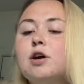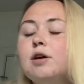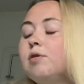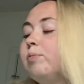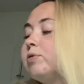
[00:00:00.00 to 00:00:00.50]
on it
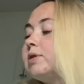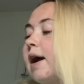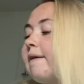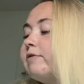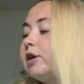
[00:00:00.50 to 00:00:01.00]
almost
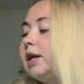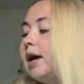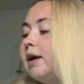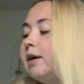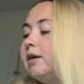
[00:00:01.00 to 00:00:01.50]
every
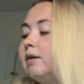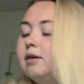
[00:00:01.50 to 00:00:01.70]
day.